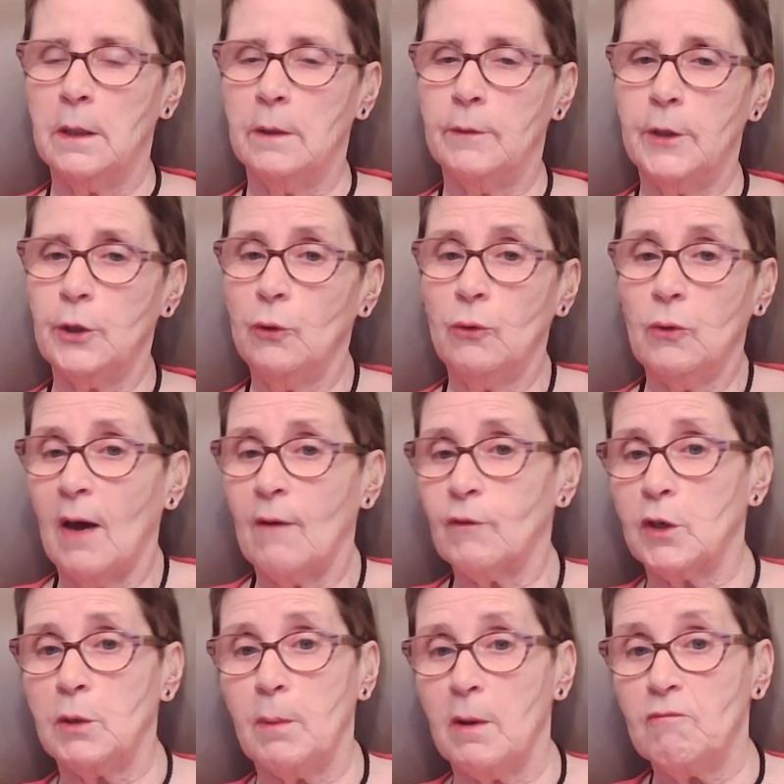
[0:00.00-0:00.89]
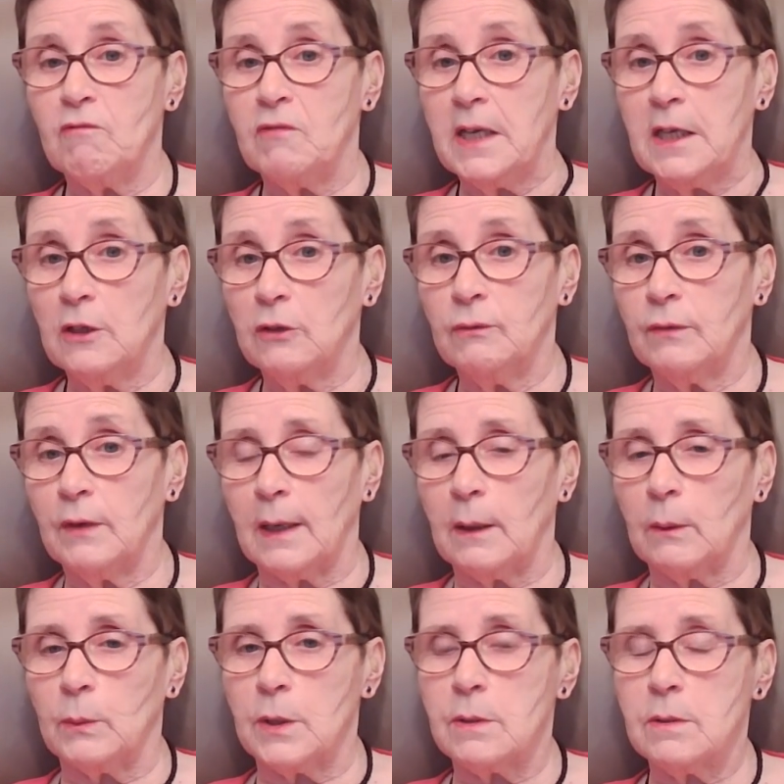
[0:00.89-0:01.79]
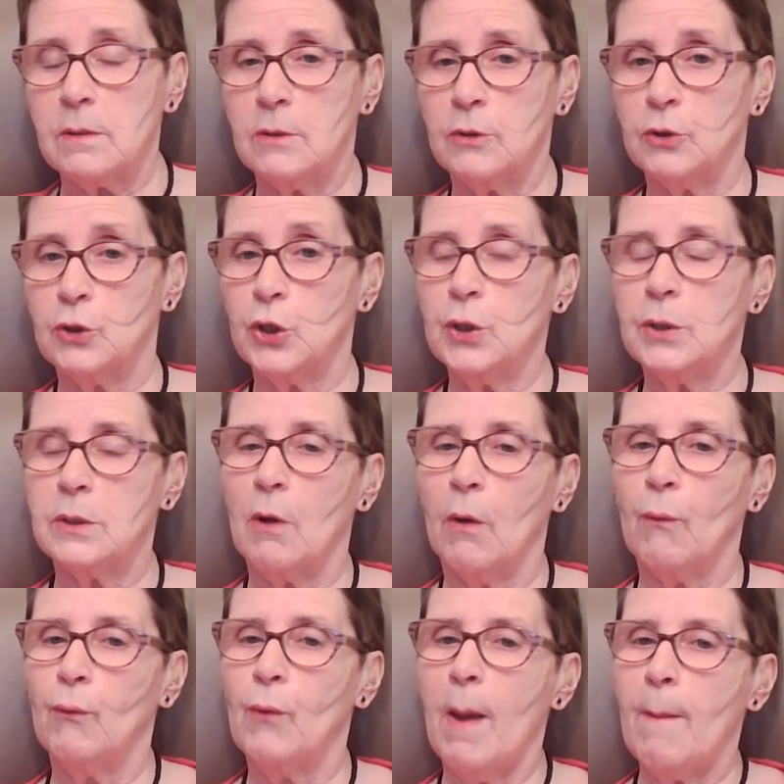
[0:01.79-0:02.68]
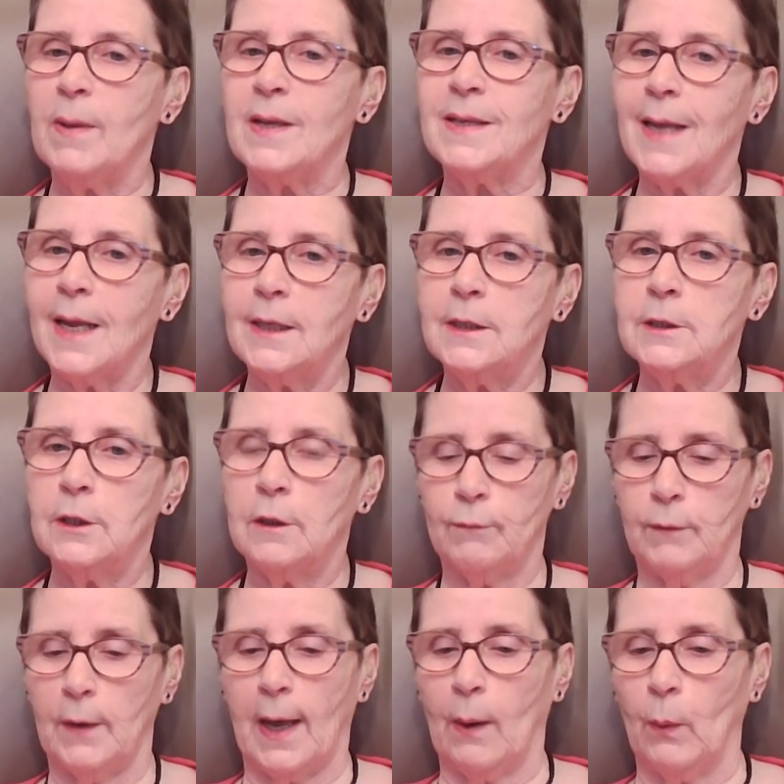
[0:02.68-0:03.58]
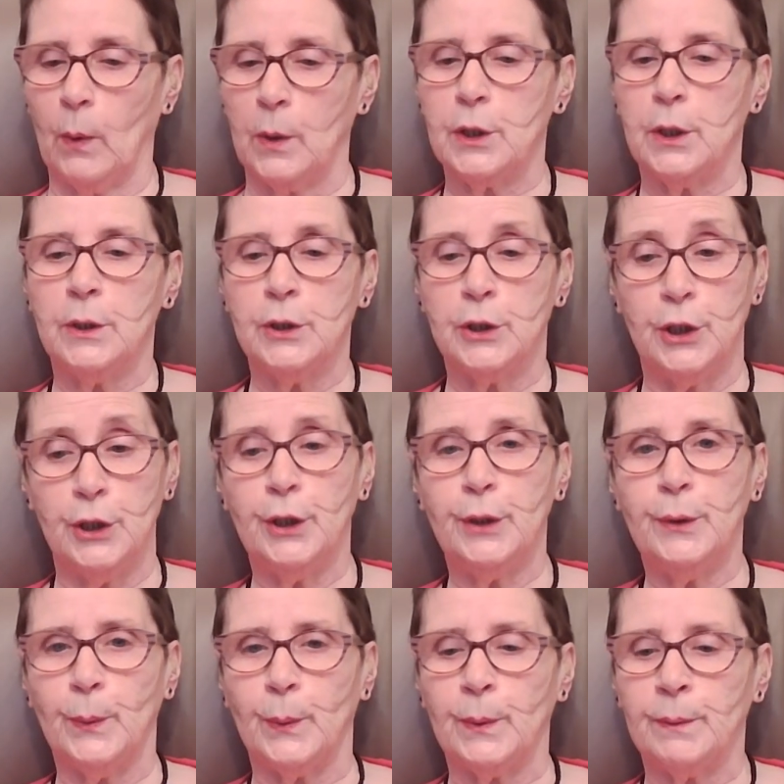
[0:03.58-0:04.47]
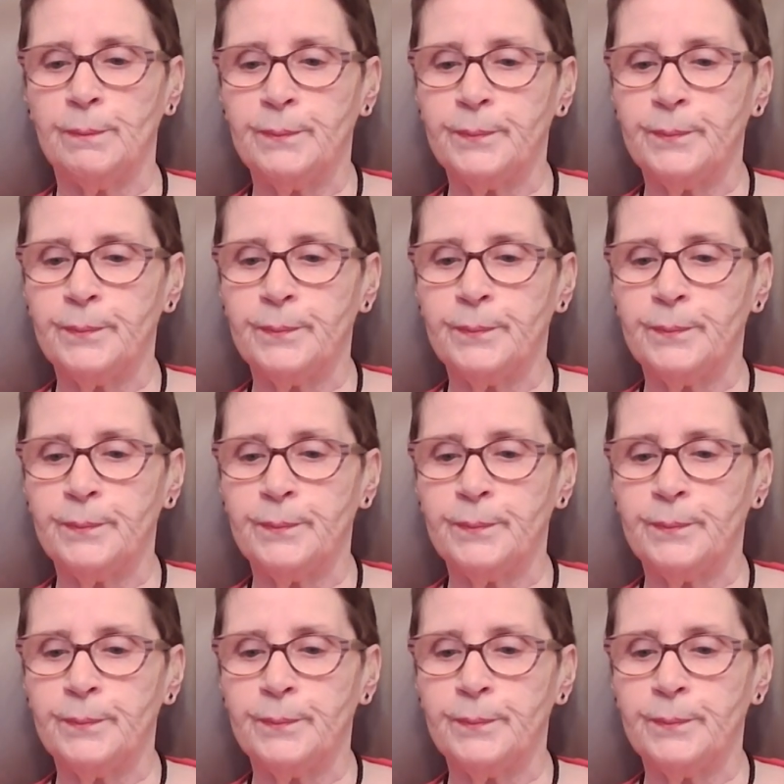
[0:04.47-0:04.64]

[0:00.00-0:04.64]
They don't have to be real flowers, just represent a flower to you.